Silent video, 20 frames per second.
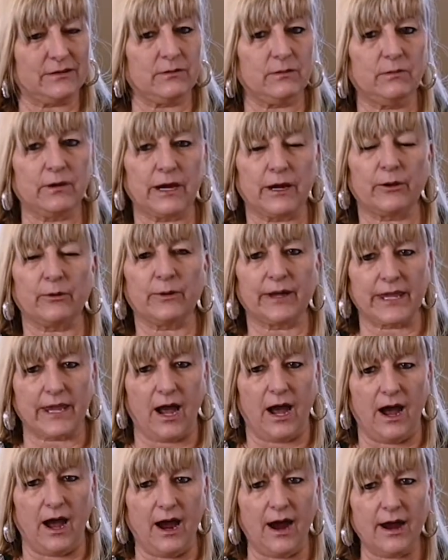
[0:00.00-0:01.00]
where we
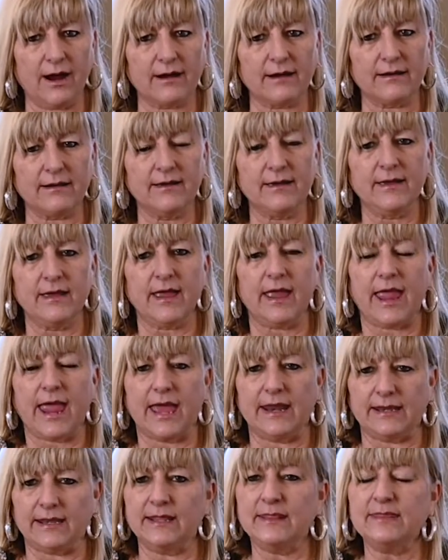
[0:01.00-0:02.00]
are
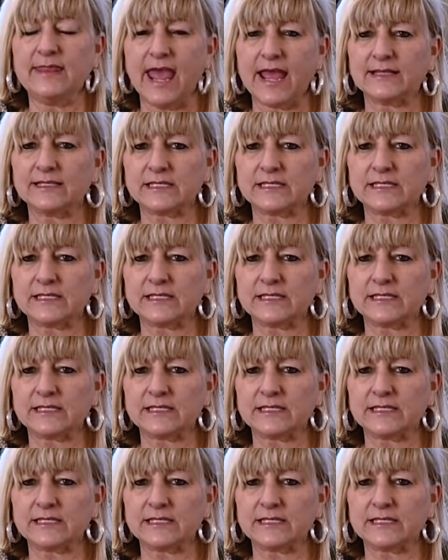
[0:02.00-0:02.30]
and in that